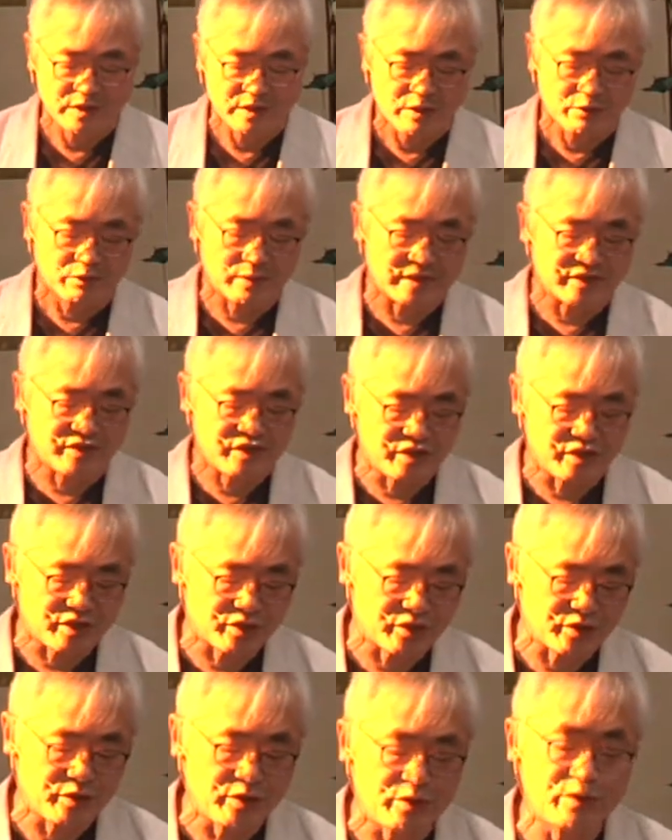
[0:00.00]
Well,
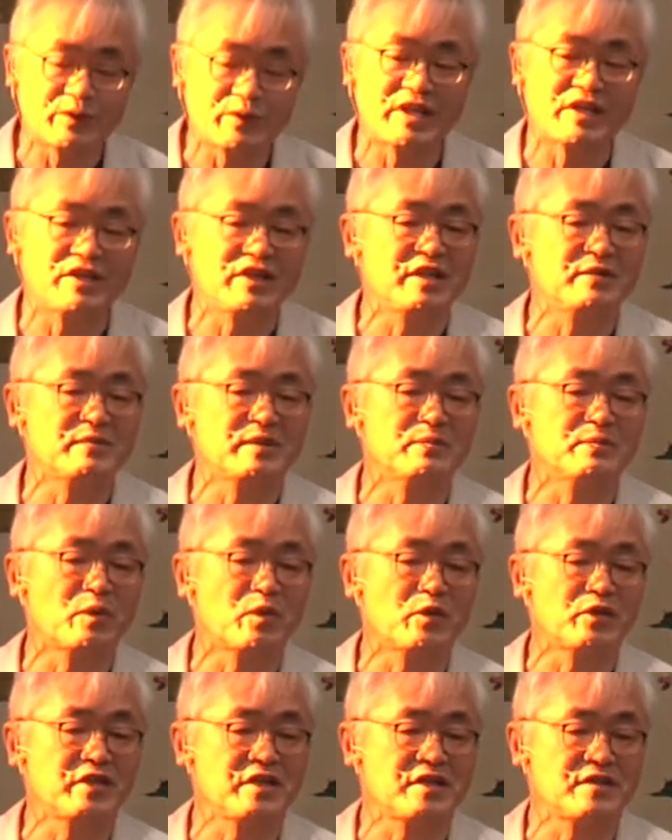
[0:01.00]
Jesus knew their evil
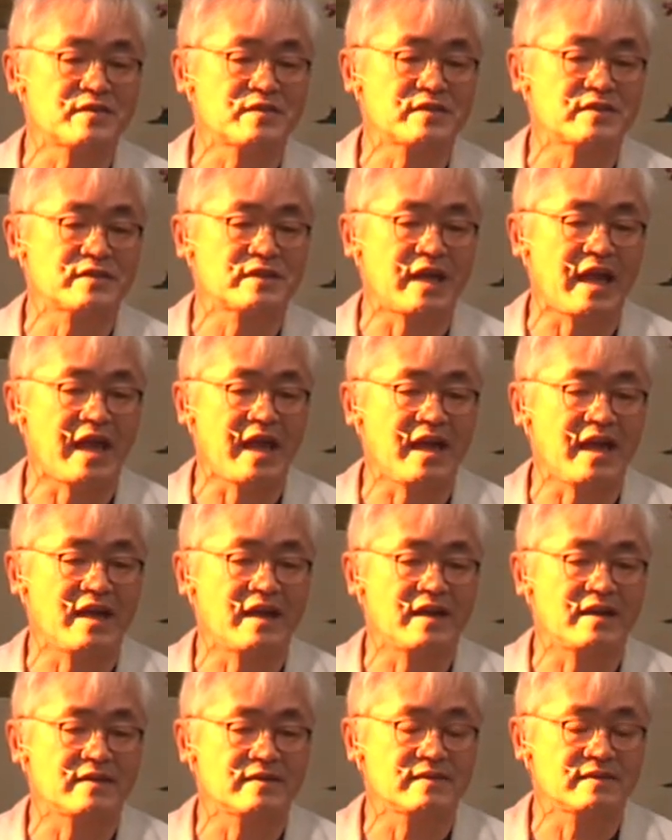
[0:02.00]
motives
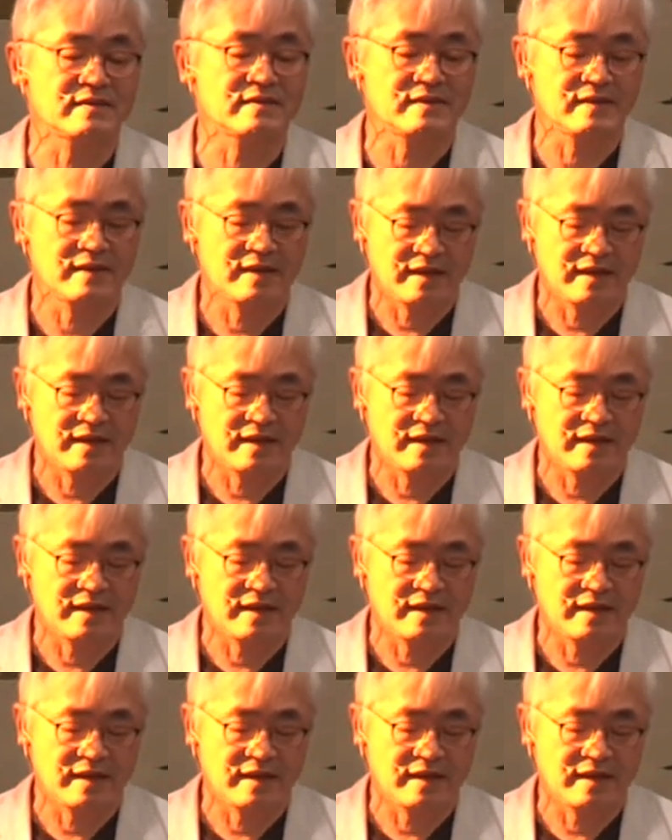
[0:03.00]
and